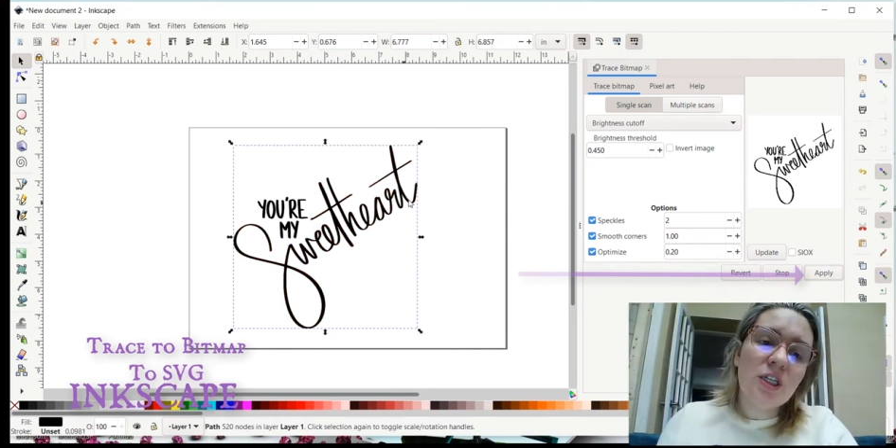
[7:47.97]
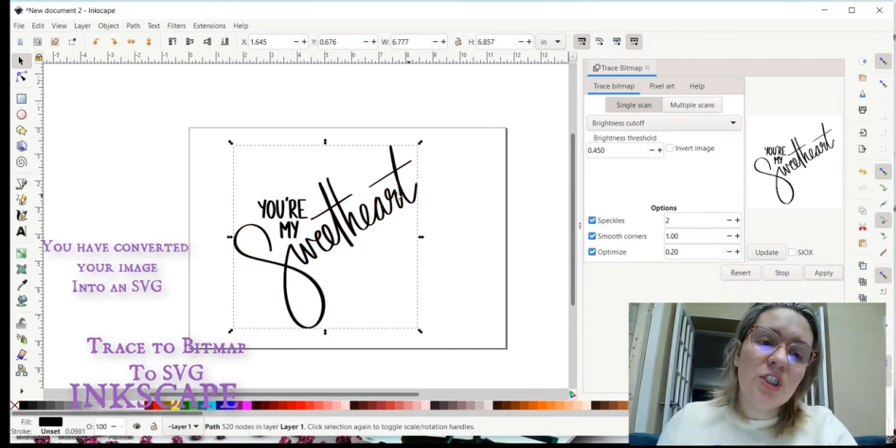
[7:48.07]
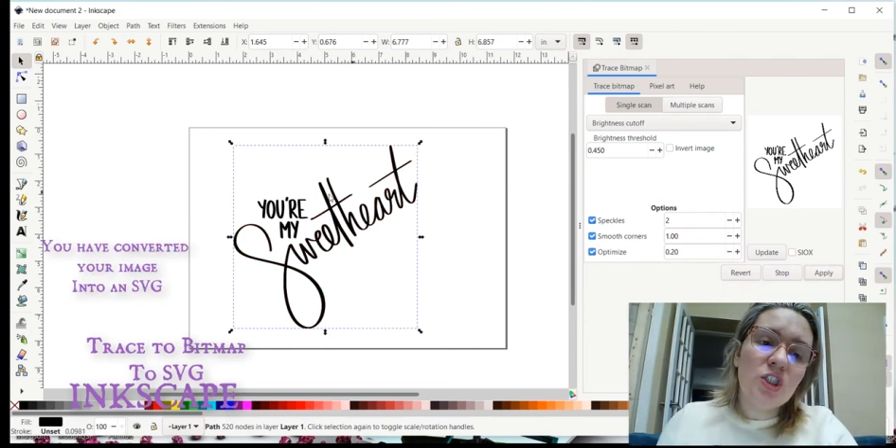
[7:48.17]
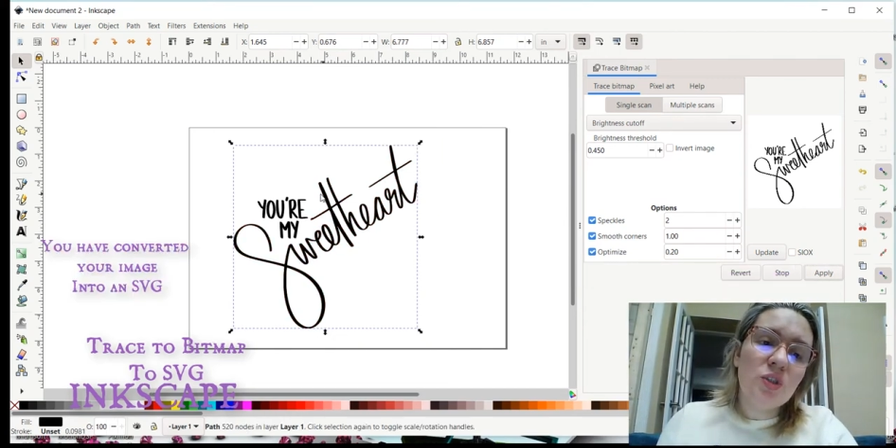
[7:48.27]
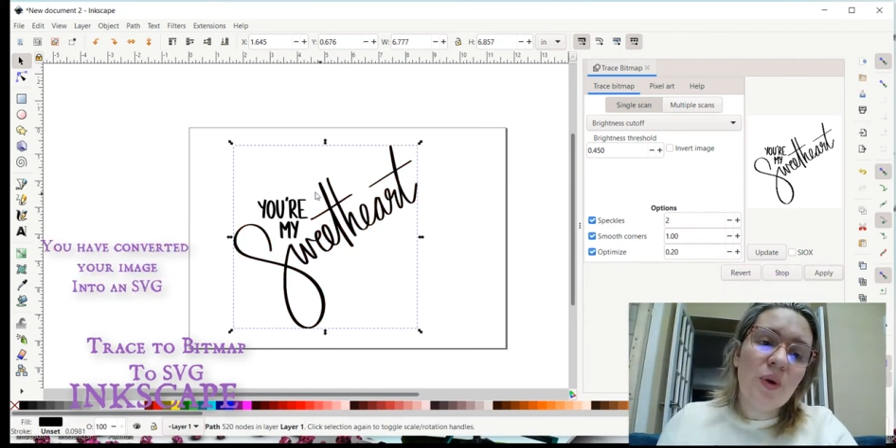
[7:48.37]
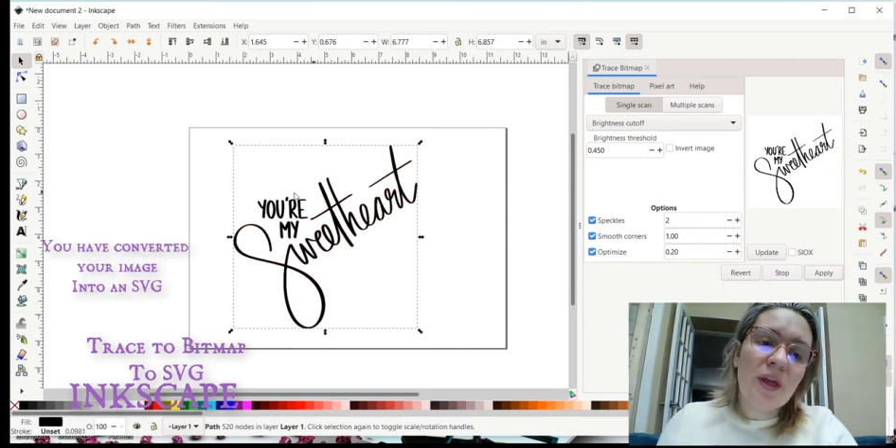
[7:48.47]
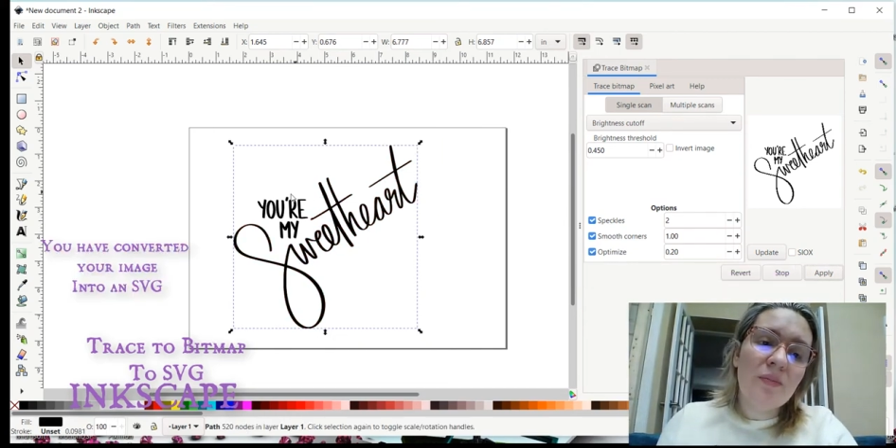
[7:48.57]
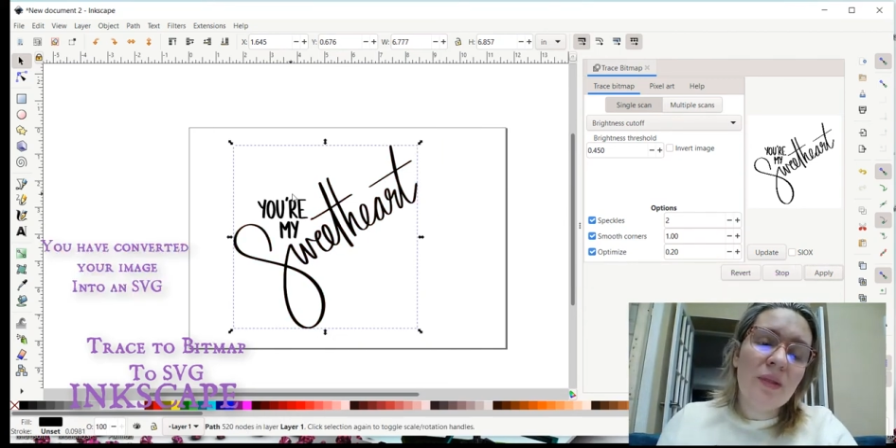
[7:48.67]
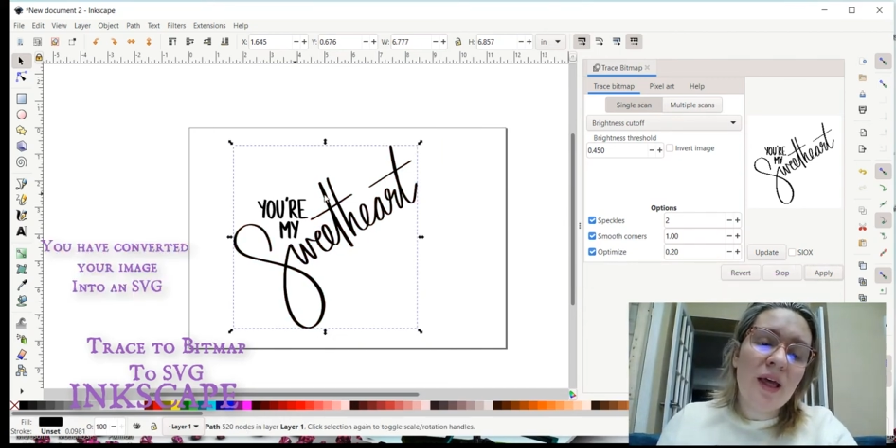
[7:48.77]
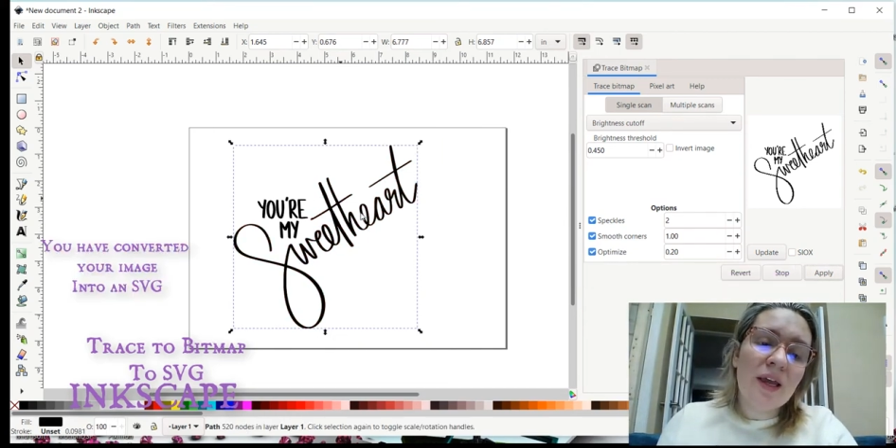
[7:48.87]
into a
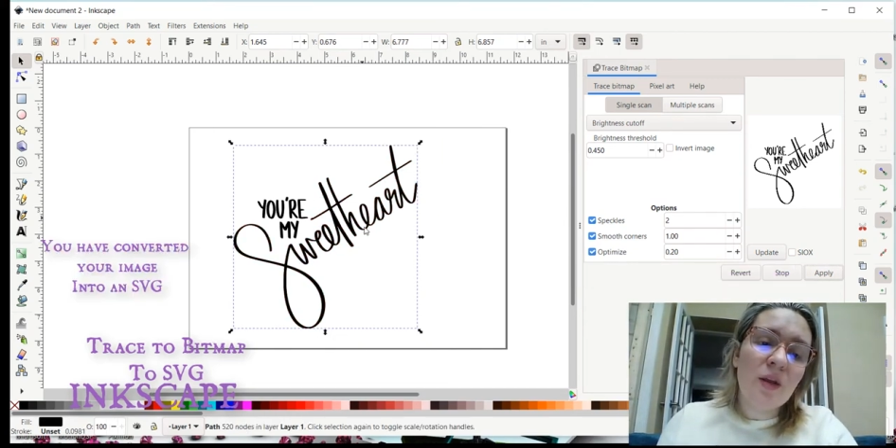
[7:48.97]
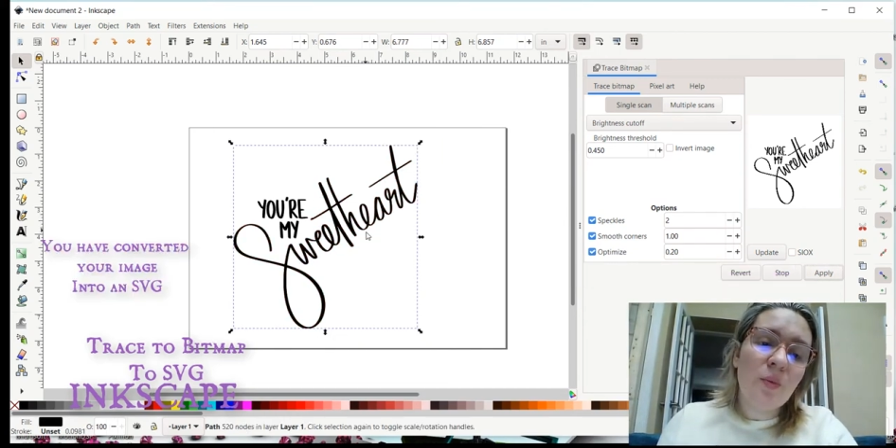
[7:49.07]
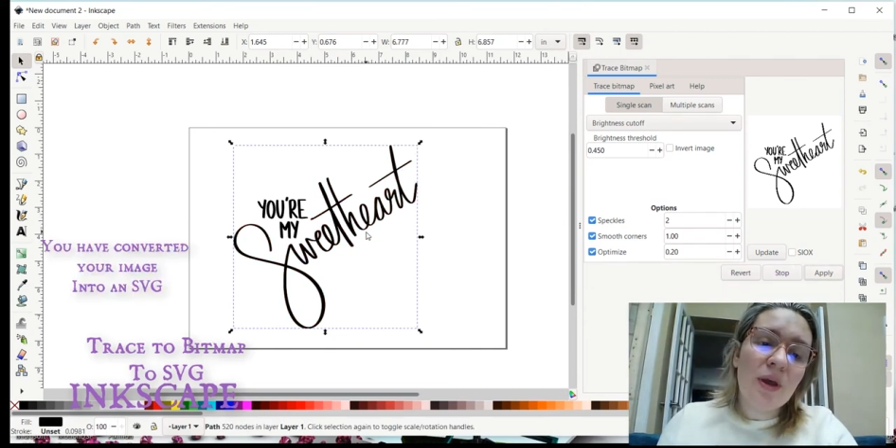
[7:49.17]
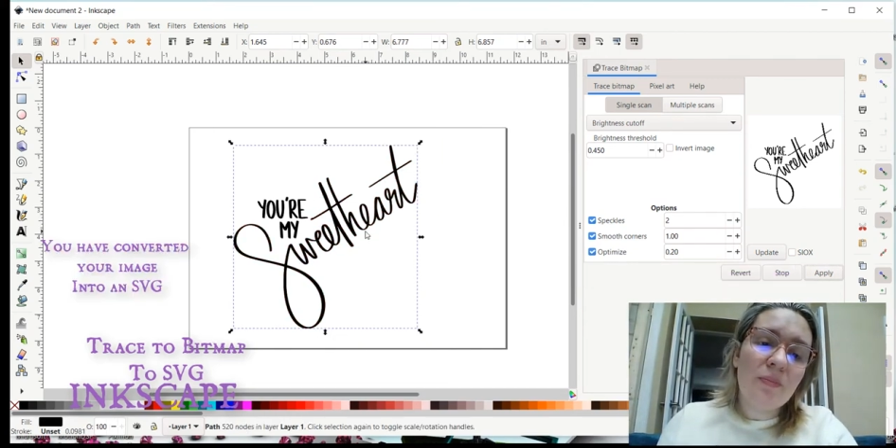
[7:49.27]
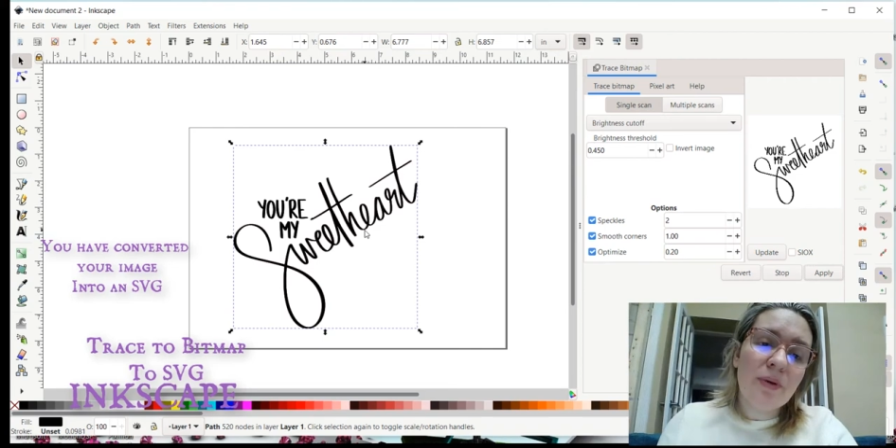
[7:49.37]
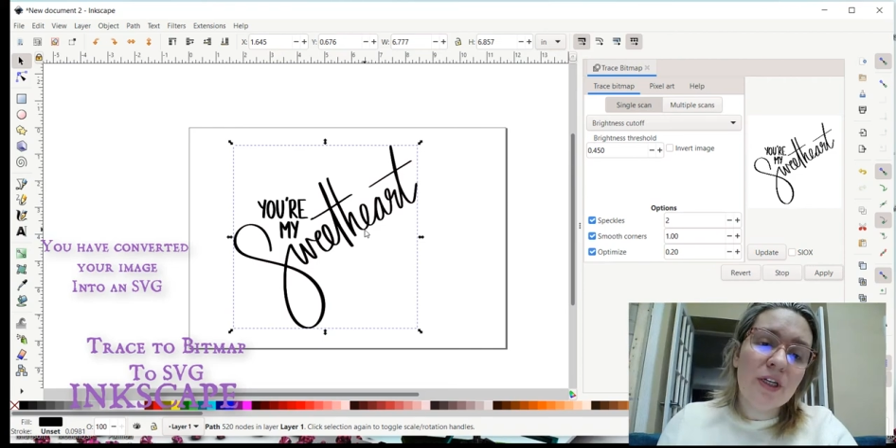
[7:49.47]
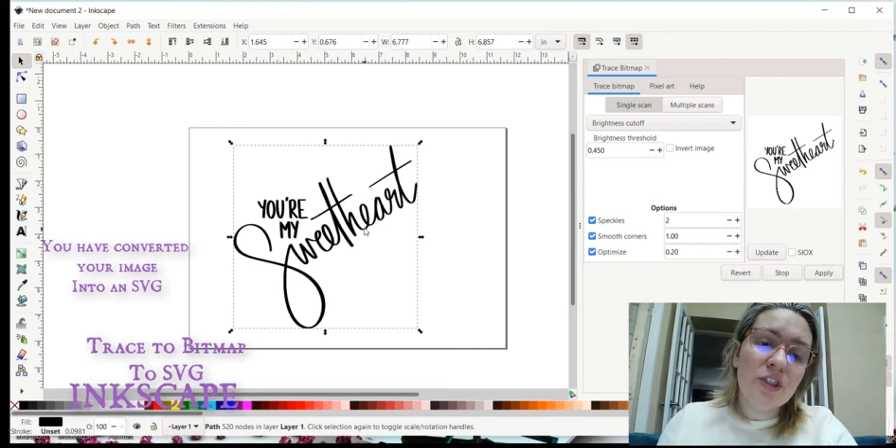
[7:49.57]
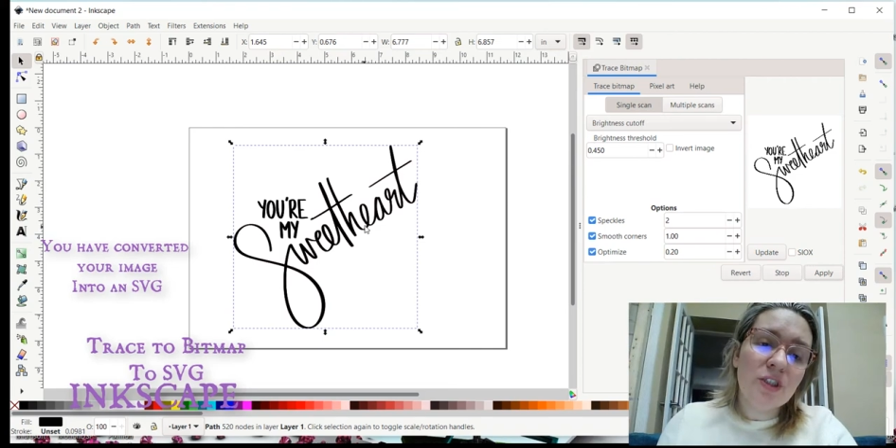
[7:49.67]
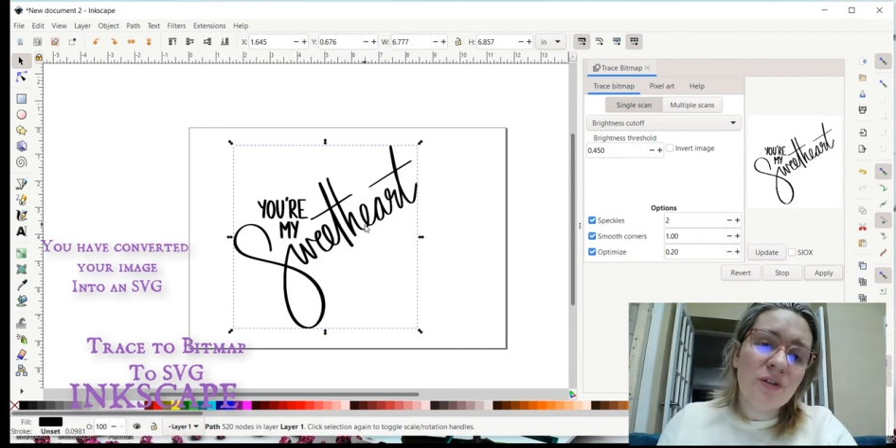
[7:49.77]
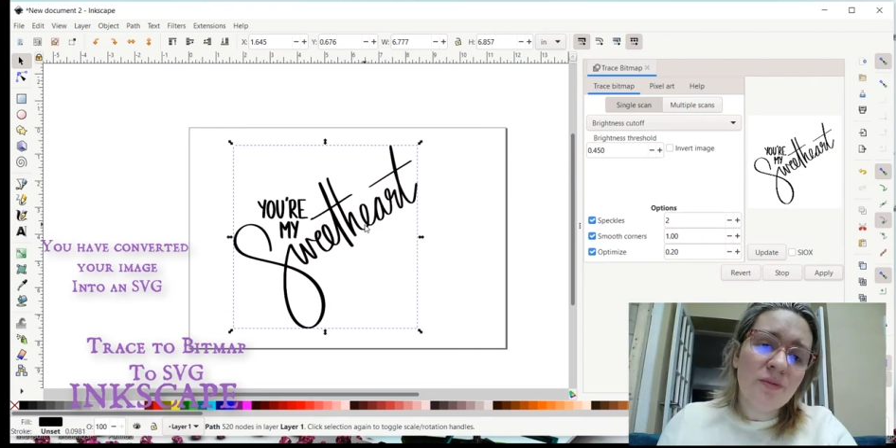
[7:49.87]
black and white
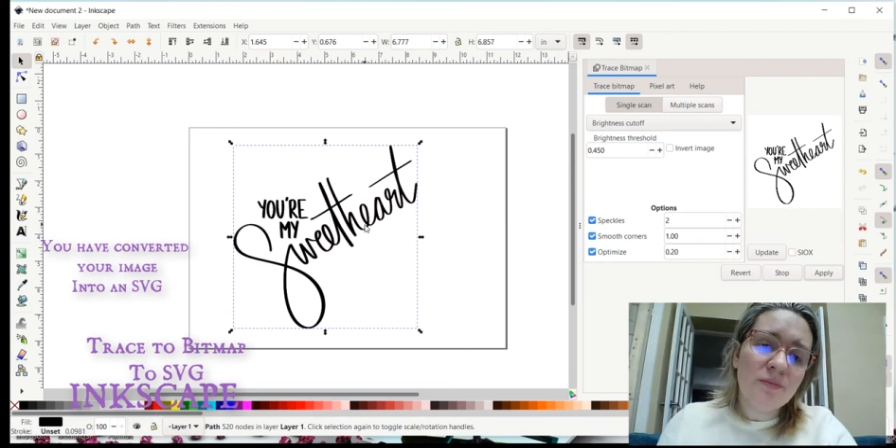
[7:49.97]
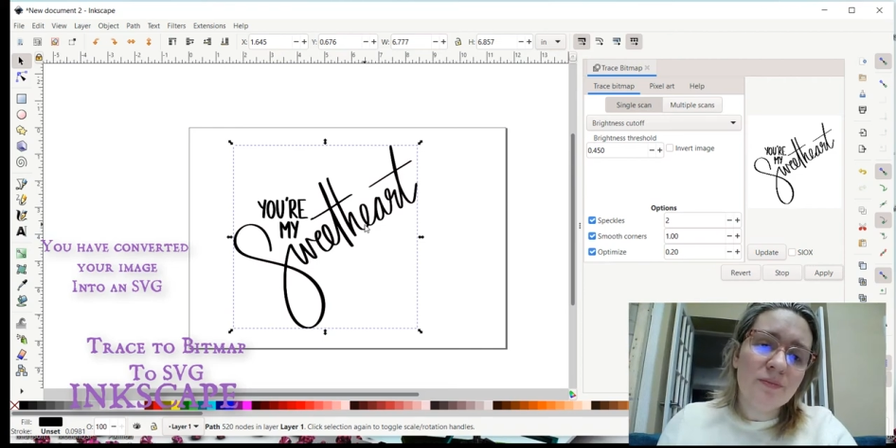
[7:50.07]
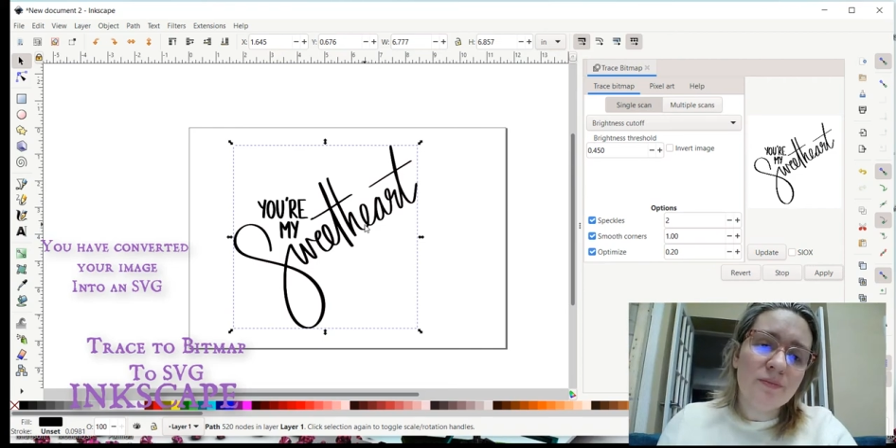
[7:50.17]
picture?